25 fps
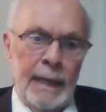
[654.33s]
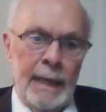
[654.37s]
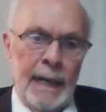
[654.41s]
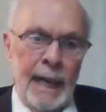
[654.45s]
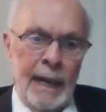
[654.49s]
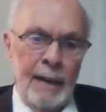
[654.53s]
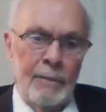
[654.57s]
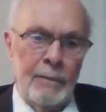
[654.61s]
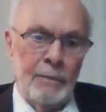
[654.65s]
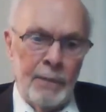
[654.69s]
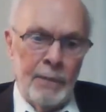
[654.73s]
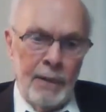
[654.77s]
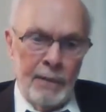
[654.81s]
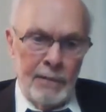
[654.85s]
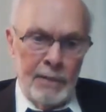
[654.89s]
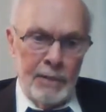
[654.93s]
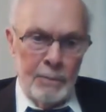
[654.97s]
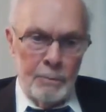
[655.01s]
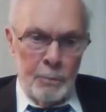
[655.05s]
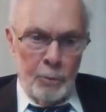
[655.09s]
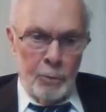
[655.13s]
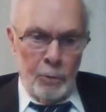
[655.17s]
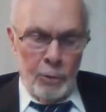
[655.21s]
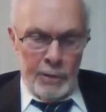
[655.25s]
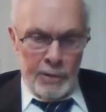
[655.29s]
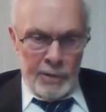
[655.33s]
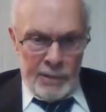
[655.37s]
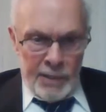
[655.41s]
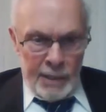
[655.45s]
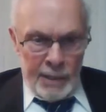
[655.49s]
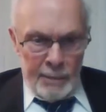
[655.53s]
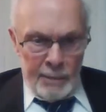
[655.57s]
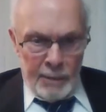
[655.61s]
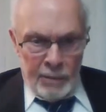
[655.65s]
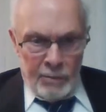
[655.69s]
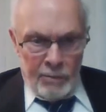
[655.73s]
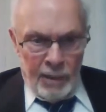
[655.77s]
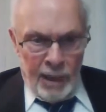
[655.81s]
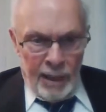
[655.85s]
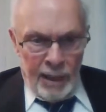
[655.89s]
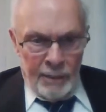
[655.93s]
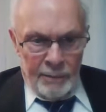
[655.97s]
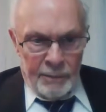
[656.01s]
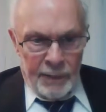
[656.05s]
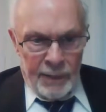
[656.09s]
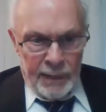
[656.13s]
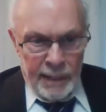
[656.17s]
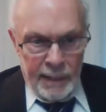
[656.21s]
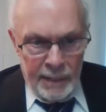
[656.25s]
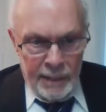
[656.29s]
are a very important
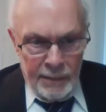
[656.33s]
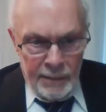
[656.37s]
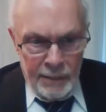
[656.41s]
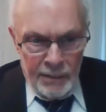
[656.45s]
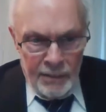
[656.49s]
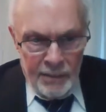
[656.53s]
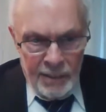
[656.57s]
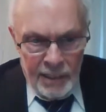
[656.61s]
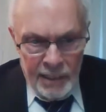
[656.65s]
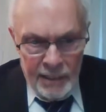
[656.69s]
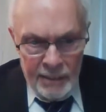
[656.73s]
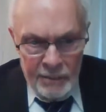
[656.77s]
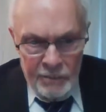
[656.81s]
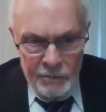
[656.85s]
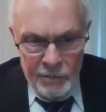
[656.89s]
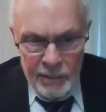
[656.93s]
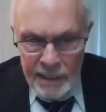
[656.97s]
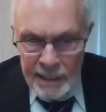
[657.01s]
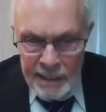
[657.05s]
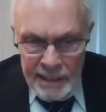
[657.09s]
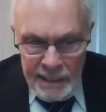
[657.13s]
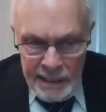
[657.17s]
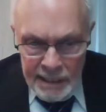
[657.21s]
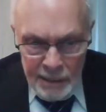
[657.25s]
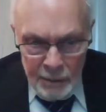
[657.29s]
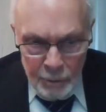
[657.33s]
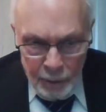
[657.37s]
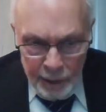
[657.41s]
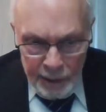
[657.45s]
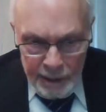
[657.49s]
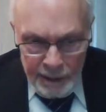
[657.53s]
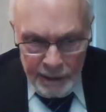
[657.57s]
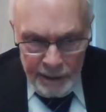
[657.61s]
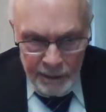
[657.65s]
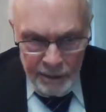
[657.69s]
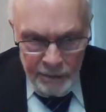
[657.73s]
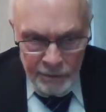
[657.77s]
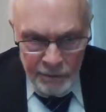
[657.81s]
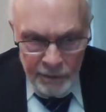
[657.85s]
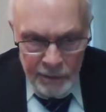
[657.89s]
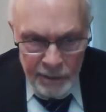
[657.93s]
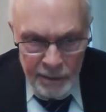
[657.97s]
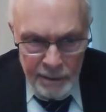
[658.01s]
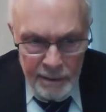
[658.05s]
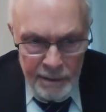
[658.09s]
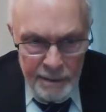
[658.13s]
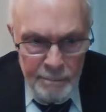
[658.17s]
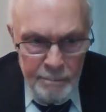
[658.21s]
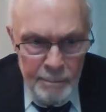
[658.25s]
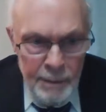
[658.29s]
demographic in this country, in any white country.
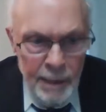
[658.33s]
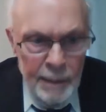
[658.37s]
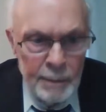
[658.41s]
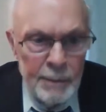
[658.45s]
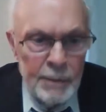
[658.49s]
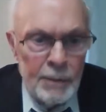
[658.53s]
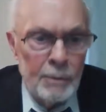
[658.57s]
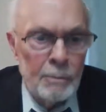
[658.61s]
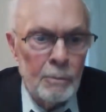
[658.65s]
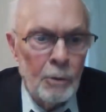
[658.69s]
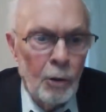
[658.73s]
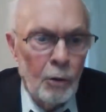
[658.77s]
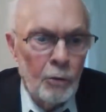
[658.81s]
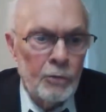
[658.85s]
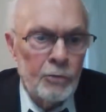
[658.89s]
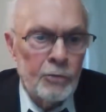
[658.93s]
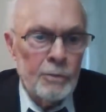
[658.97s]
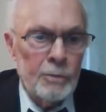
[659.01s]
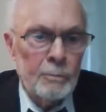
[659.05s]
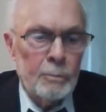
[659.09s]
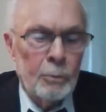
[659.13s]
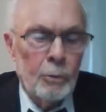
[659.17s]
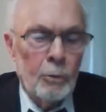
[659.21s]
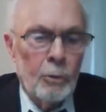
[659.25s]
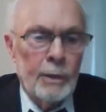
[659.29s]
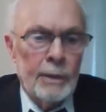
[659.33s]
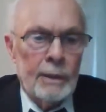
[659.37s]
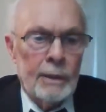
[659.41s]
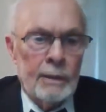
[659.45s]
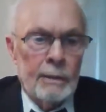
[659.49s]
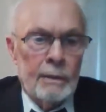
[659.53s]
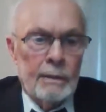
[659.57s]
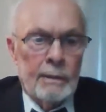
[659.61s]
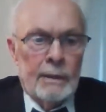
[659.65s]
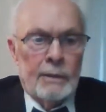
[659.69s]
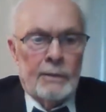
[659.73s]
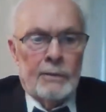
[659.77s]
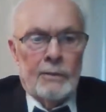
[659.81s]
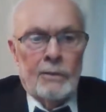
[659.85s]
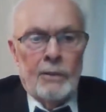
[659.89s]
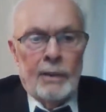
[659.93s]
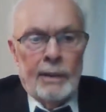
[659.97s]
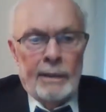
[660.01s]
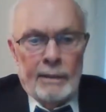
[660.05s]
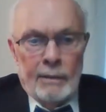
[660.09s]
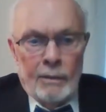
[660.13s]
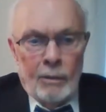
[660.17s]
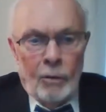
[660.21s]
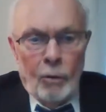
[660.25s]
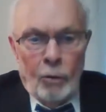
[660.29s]
Maybe the most important. It's
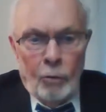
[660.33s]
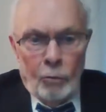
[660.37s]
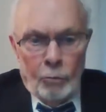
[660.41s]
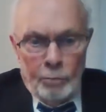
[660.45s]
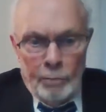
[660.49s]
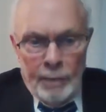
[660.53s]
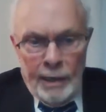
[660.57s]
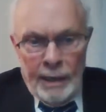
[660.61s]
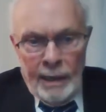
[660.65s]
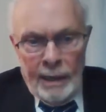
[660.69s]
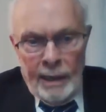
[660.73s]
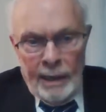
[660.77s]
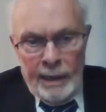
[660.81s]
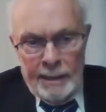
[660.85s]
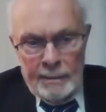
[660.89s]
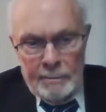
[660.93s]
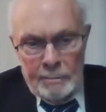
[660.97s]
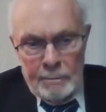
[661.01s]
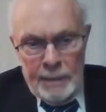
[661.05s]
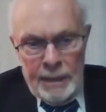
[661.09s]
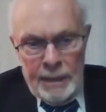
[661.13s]
not old men like